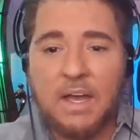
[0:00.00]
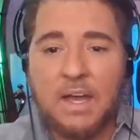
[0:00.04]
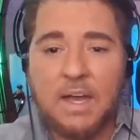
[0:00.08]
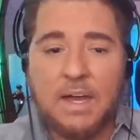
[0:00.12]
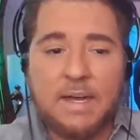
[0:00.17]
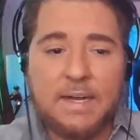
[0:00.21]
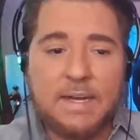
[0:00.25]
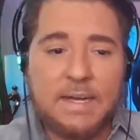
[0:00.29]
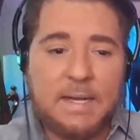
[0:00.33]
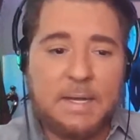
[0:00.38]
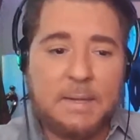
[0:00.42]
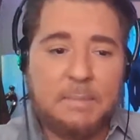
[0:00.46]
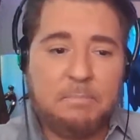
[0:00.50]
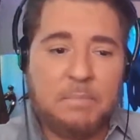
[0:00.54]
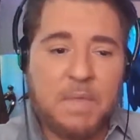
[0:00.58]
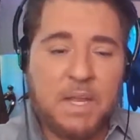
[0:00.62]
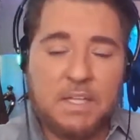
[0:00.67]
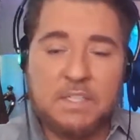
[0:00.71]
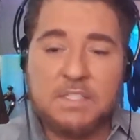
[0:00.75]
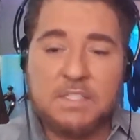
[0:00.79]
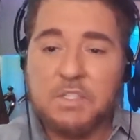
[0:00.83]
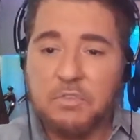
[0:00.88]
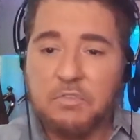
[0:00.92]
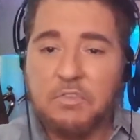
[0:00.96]
Um,
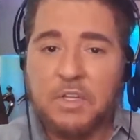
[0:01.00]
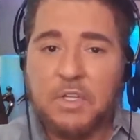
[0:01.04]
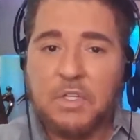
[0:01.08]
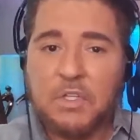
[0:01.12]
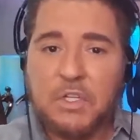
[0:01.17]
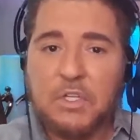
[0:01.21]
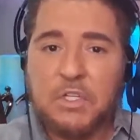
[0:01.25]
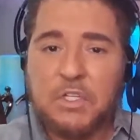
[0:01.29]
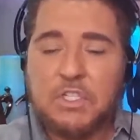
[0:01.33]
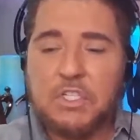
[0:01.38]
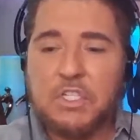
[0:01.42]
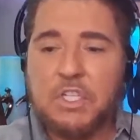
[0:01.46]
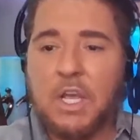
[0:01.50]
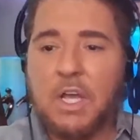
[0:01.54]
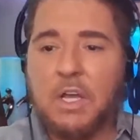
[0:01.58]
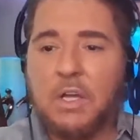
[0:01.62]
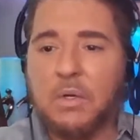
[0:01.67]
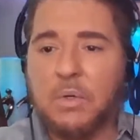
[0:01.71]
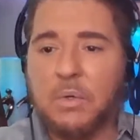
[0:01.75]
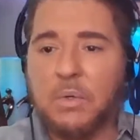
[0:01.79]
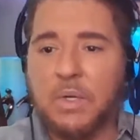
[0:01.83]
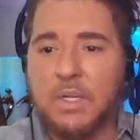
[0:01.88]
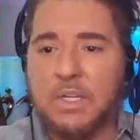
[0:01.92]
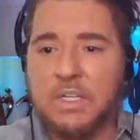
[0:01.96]
and it's a feel good
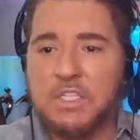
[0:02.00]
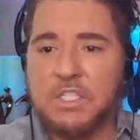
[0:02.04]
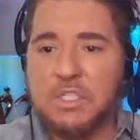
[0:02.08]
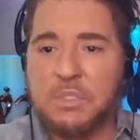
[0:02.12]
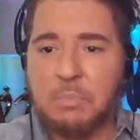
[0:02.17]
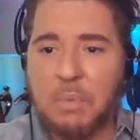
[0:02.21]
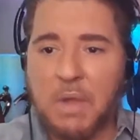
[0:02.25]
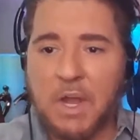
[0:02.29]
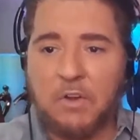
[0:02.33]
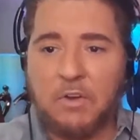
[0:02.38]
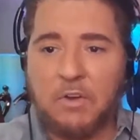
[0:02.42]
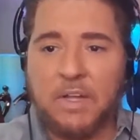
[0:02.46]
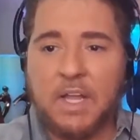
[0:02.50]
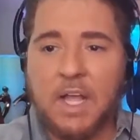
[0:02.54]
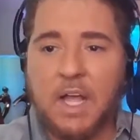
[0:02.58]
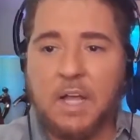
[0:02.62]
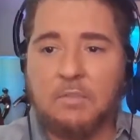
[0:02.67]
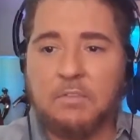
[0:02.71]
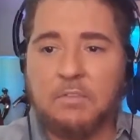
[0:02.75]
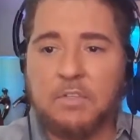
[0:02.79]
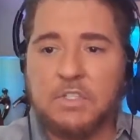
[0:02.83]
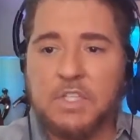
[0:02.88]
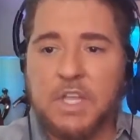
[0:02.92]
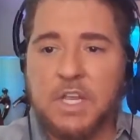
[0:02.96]
show, inspiring
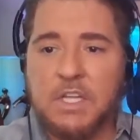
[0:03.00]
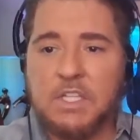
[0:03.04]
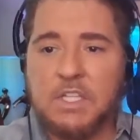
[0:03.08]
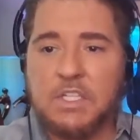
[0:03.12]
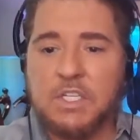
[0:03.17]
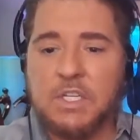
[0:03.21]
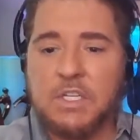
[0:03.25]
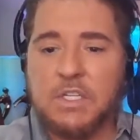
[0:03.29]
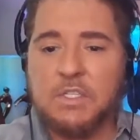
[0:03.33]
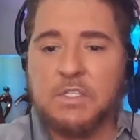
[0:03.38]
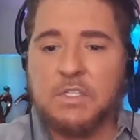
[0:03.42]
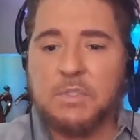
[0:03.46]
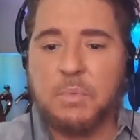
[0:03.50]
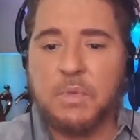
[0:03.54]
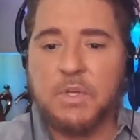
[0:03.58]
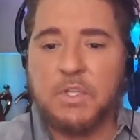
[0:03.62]
conversations.